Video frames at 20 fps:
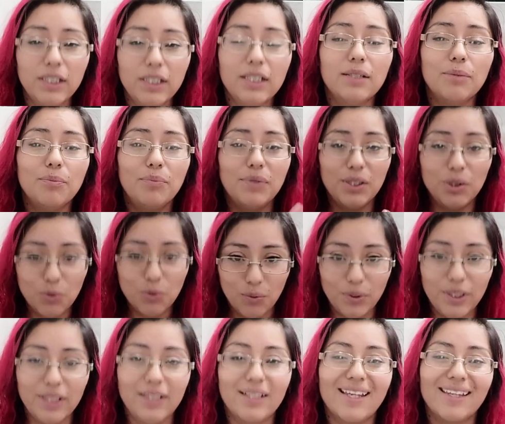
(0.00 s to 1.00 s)
to be
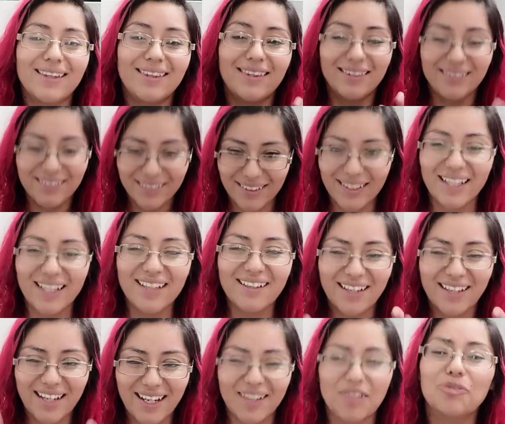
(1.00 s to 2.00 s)
doing that
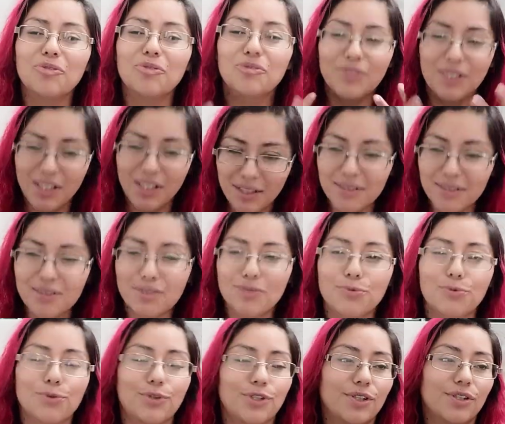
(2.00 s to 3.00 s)
kind of things
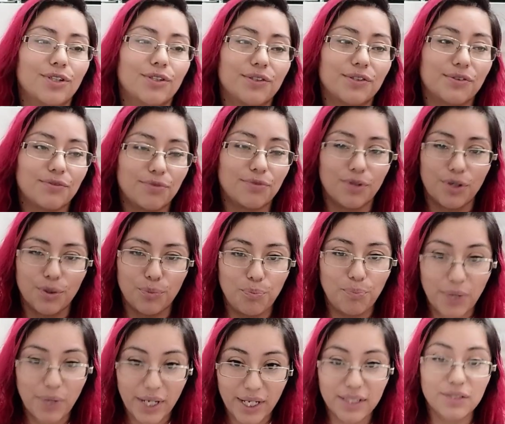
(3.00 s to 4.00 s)
for our
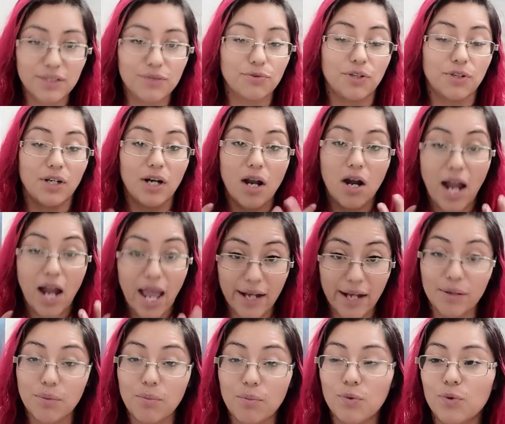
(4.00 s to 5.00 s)
pets, for our
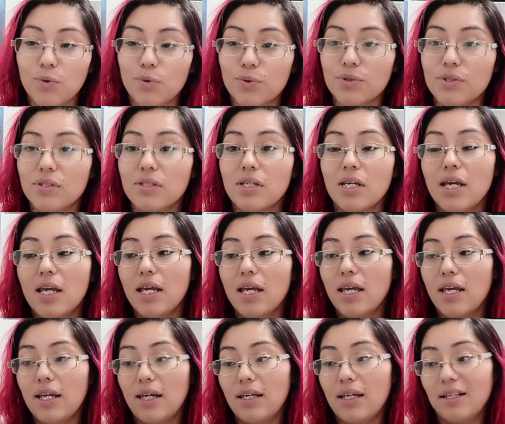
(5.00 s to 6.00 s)
animals.
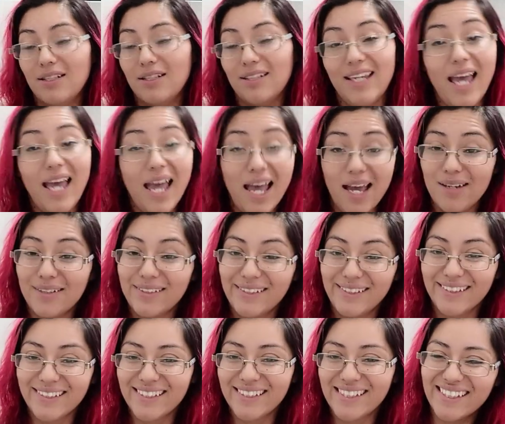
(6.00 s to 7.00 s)
Yeah.
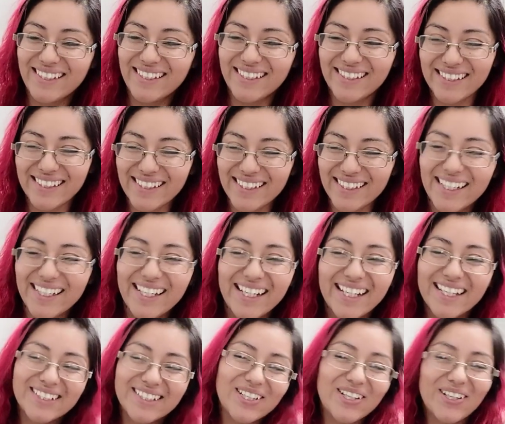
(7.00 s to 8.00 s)

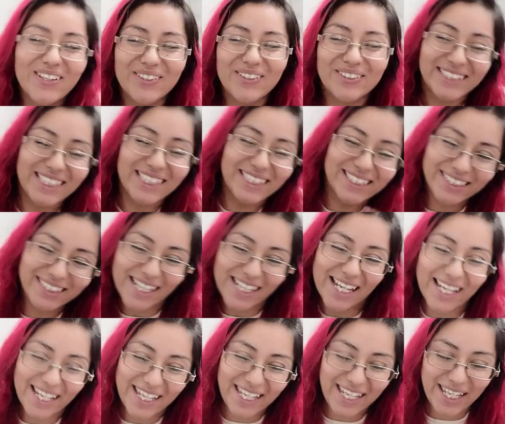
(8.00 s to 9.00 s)
So,
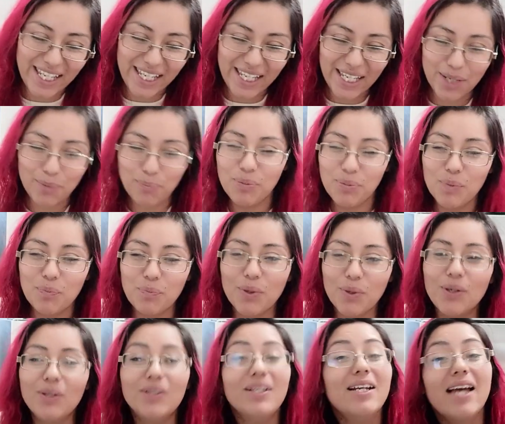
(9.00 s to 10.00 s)
yeah,
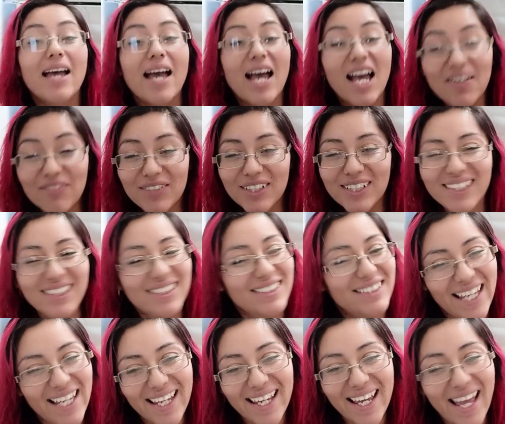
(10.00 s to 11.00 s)
people, have a good
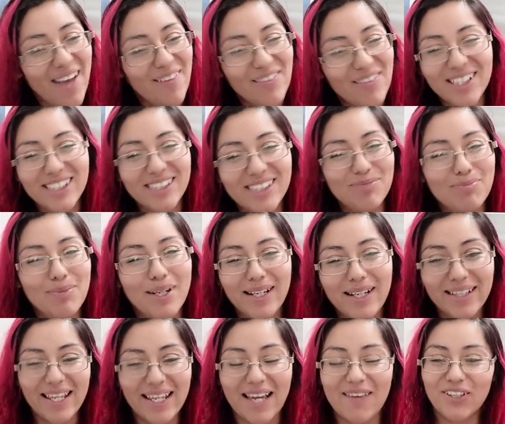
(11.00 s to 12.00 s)
day, have a good
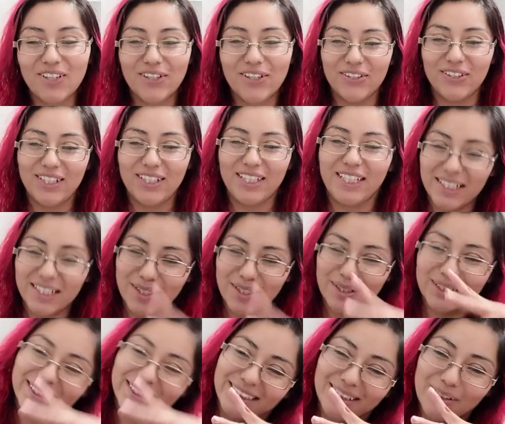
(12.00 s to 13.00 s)
month, have a good year.
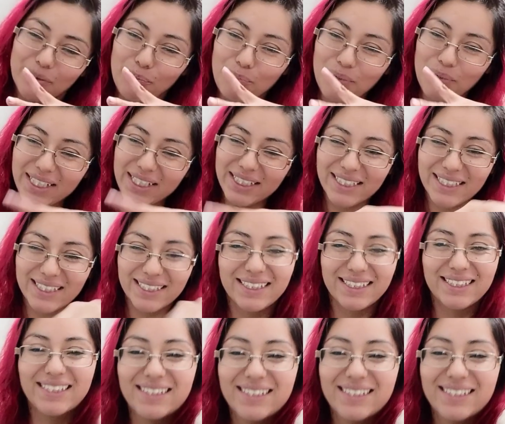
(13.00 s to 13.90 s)
Peace.